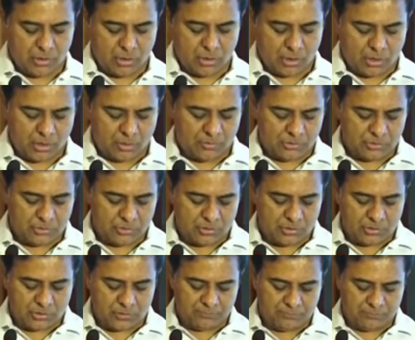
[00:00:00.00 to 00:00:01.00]
Now, coming to
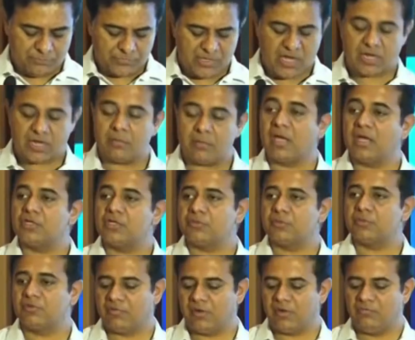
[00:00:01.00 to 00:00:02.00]
the data
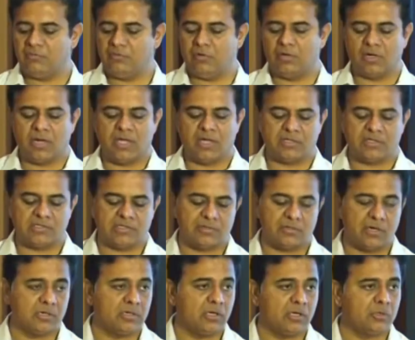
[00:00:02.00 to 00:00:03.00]
management framework, like
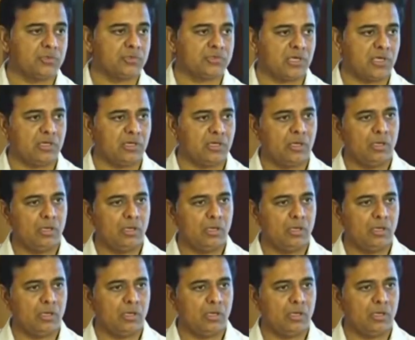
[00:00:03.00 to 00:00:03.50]
Satyanarayana Garu said,